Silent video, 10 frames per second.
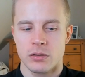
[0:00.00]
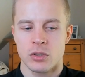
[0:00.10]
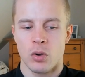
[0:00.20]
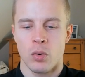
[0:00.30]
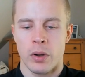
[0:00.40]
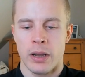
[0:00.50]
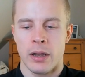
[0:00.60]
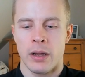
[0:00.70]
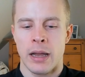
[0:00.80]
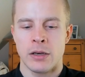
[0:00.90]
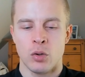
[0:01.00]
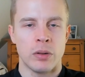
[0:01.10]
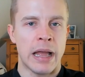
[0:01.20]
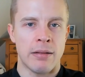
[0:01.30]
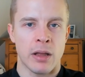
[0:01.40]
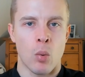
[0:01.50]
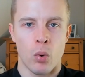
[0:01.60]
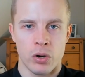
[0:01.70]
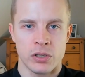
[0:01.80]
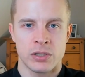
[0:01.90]
So, uh, and you'll have like
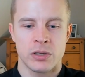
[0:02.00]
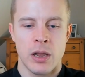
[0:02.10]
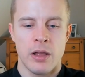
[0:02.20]
worse